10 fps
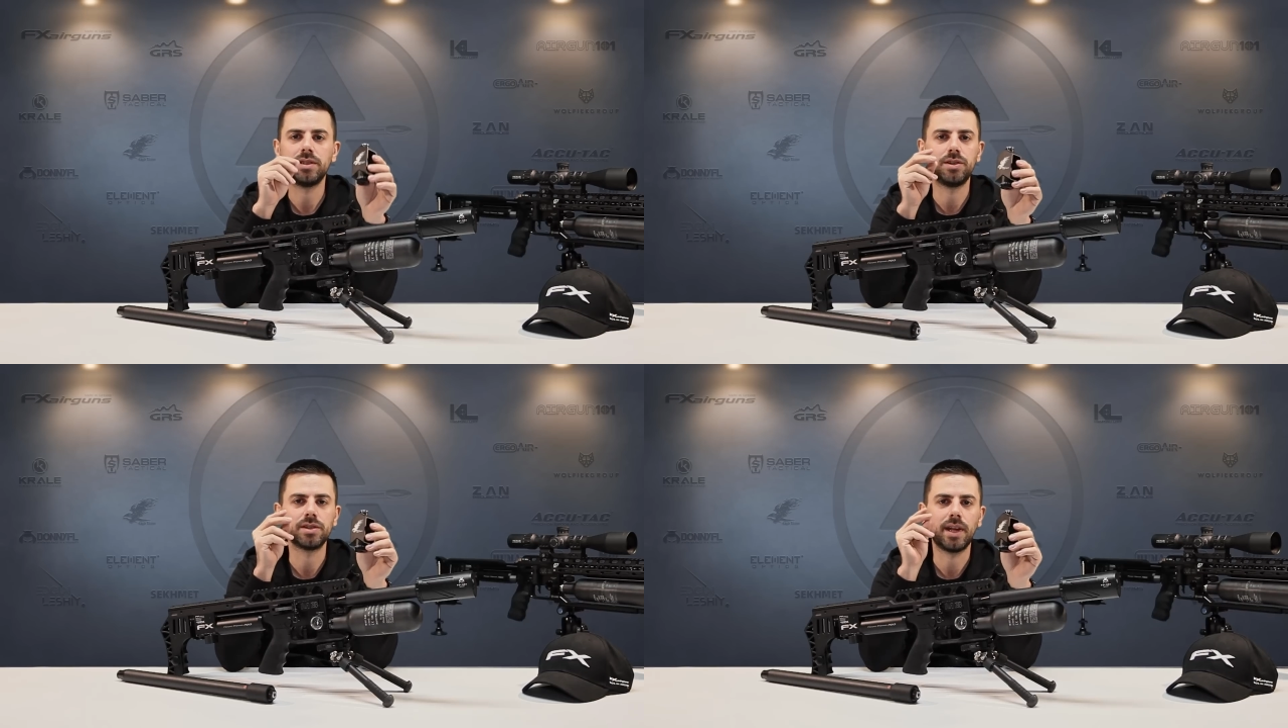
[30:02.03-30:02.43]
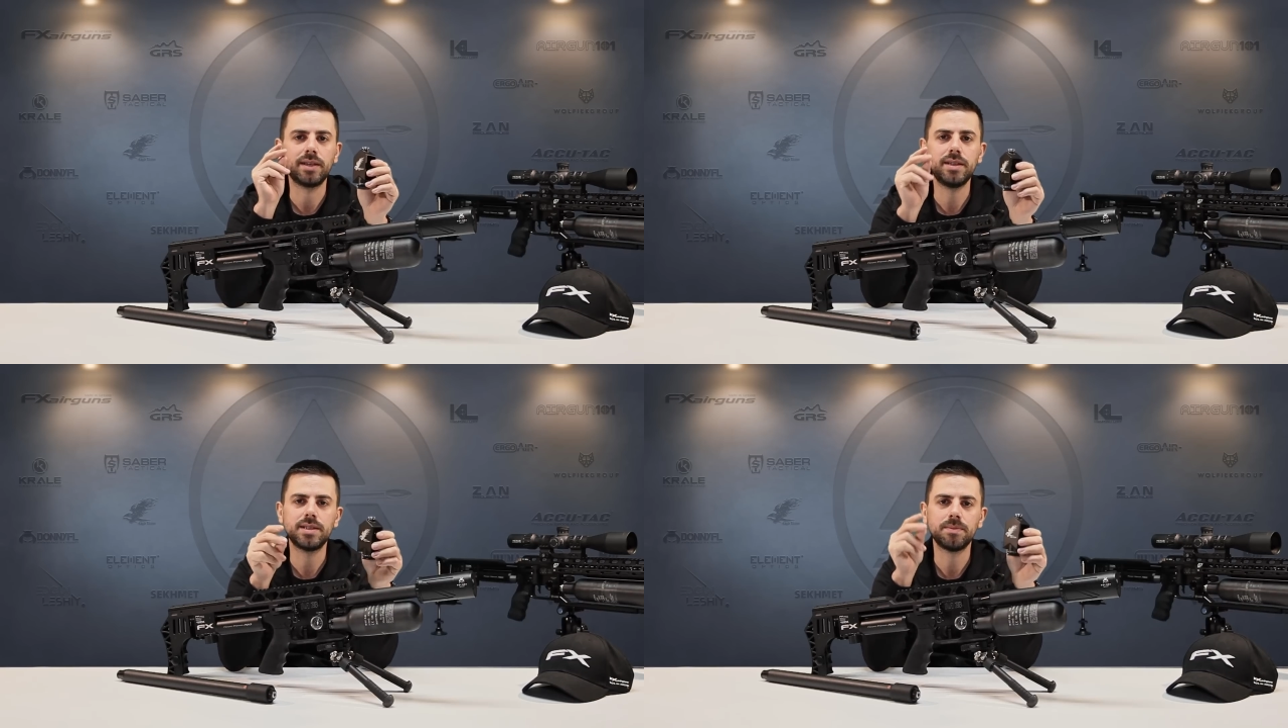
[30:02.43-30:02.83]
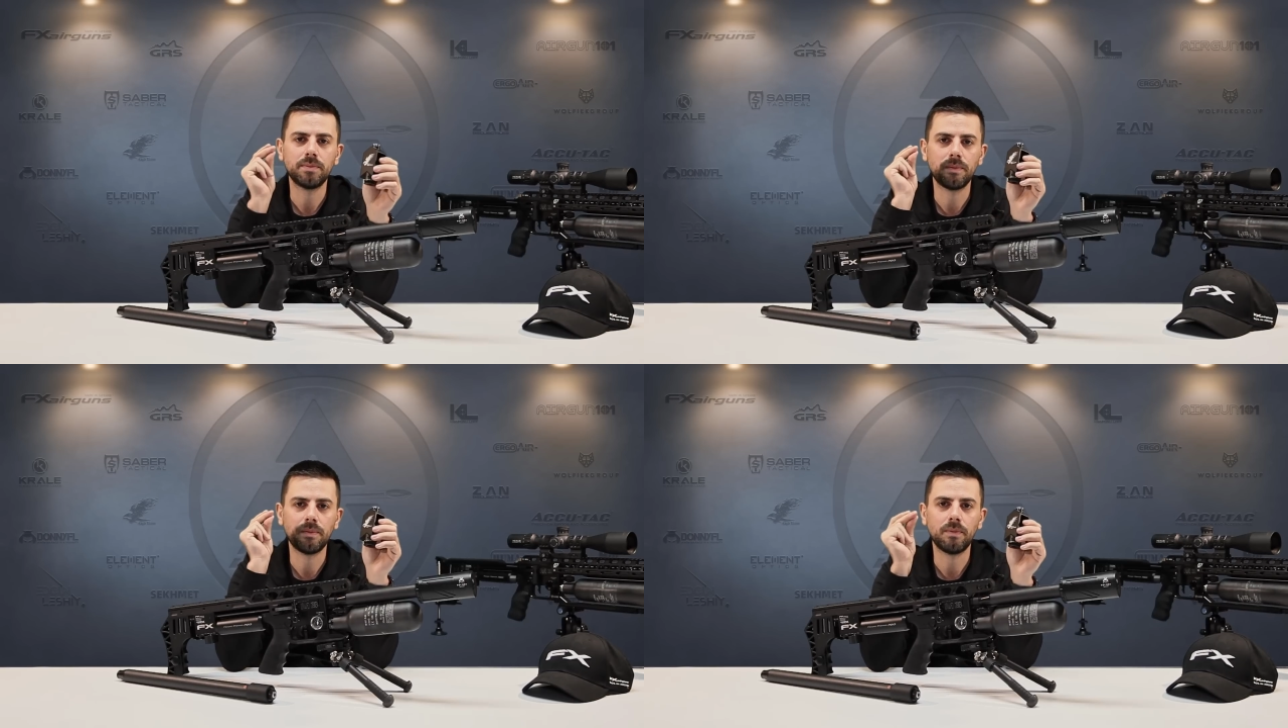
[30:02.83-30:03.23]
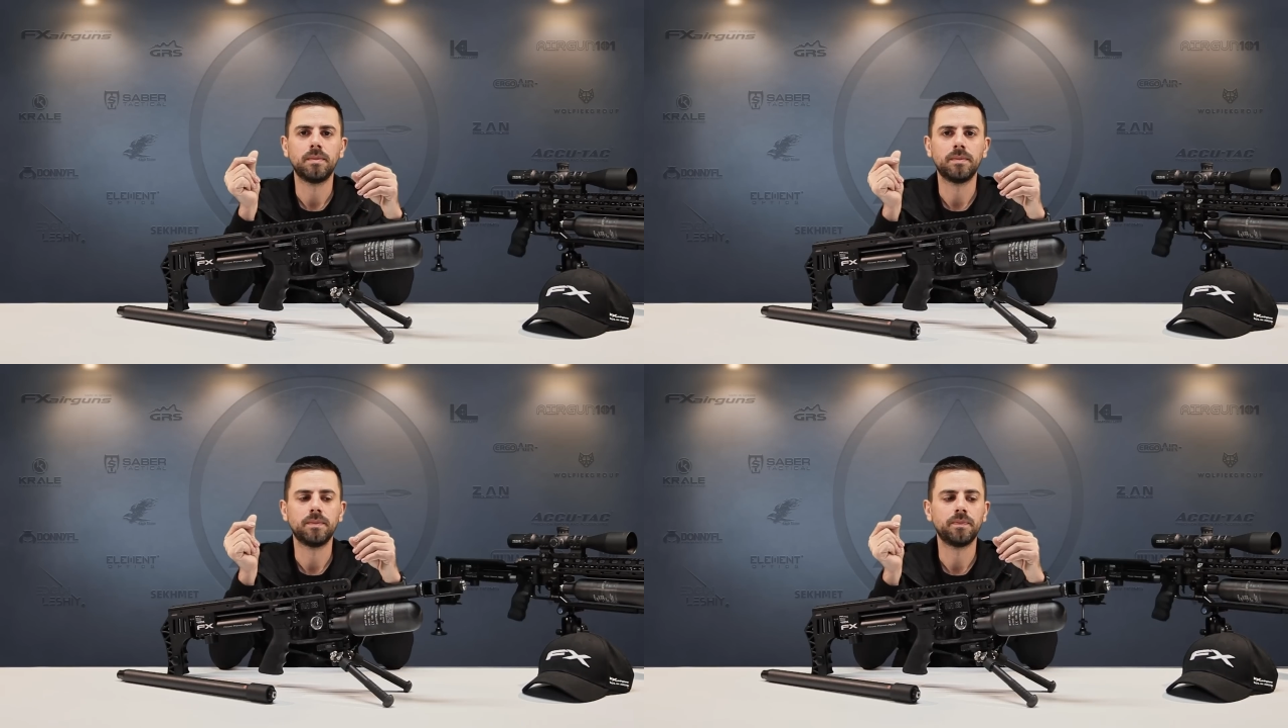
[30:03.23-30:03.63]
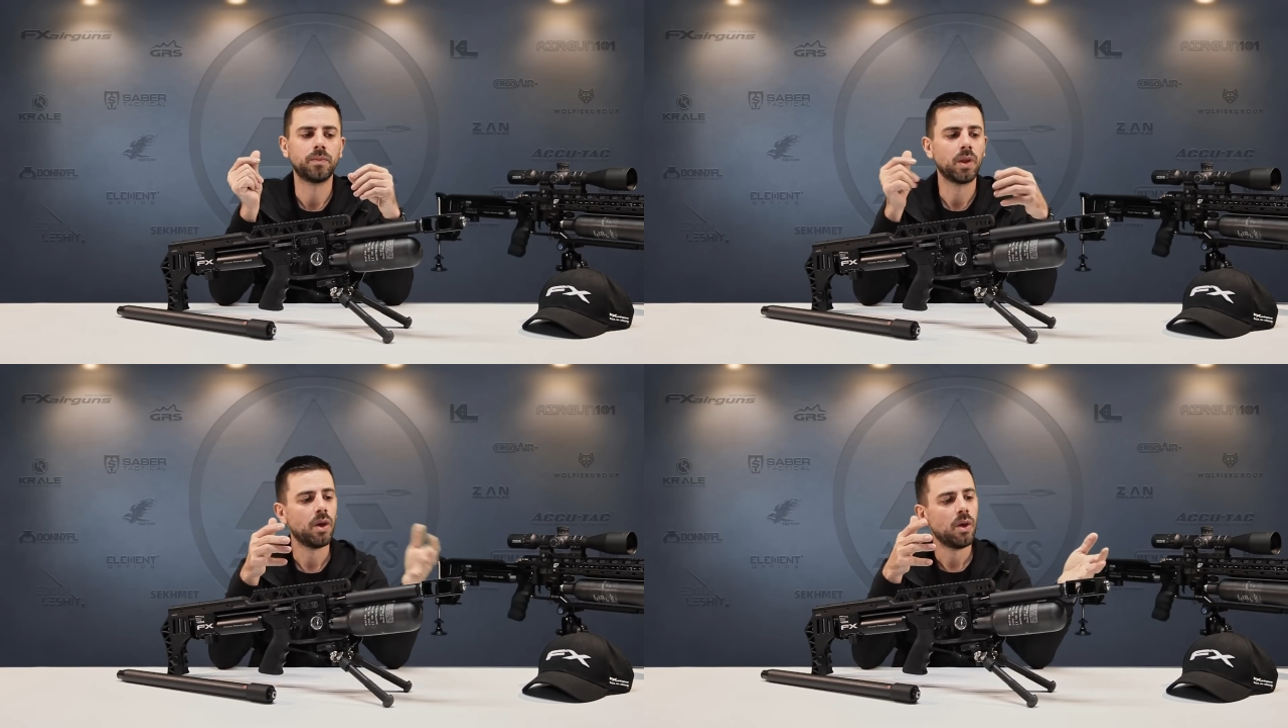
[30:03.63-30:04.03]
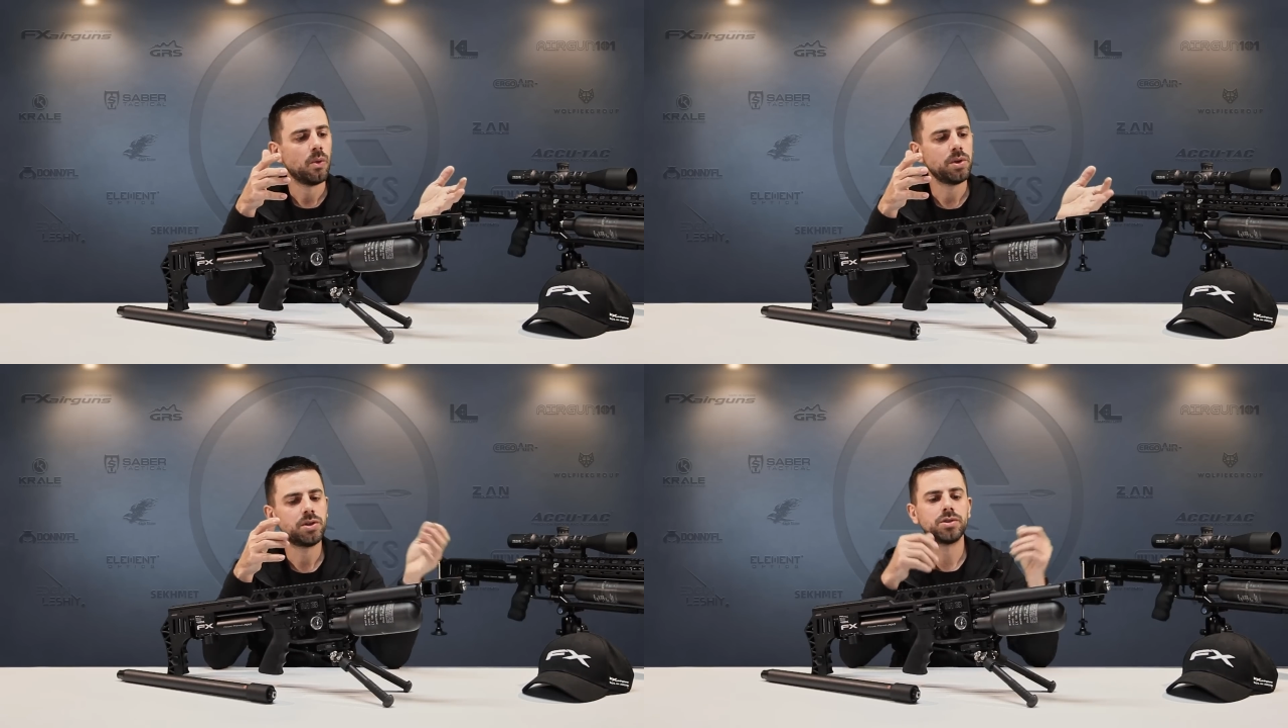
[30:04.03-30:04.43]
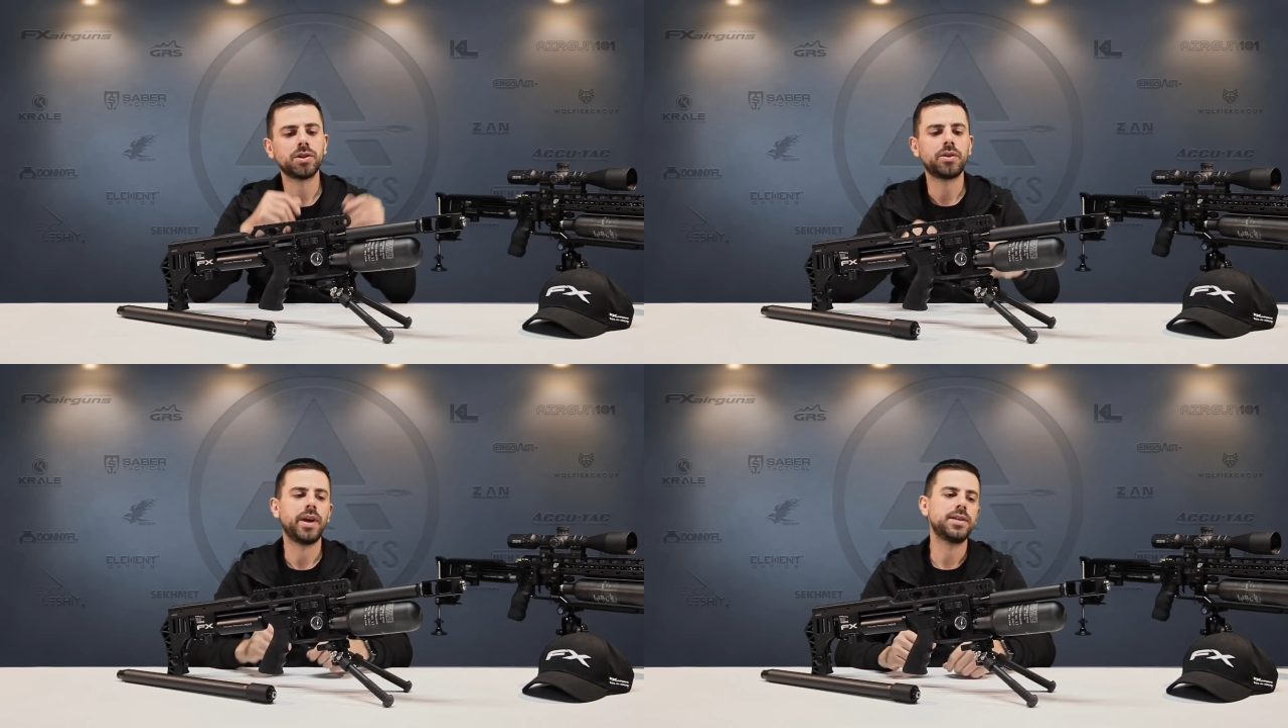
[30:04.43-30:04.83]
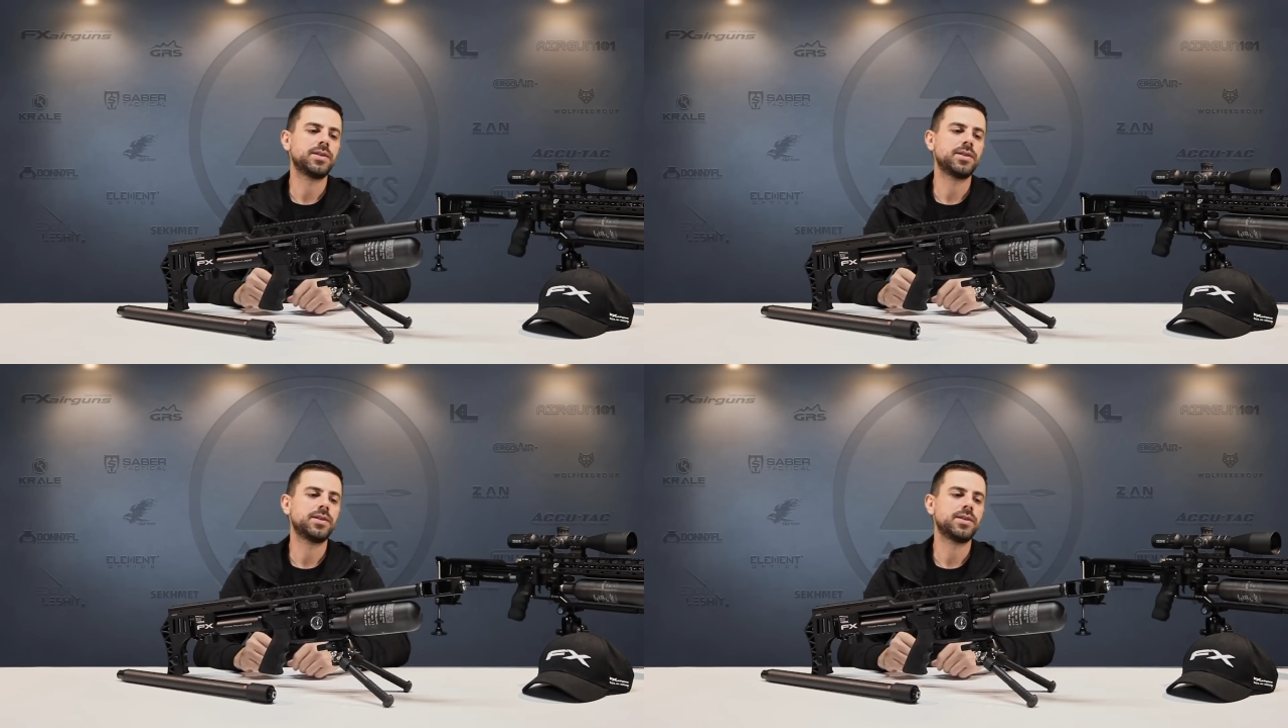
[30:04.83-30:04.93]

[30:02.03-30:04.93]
is just like this, which also creates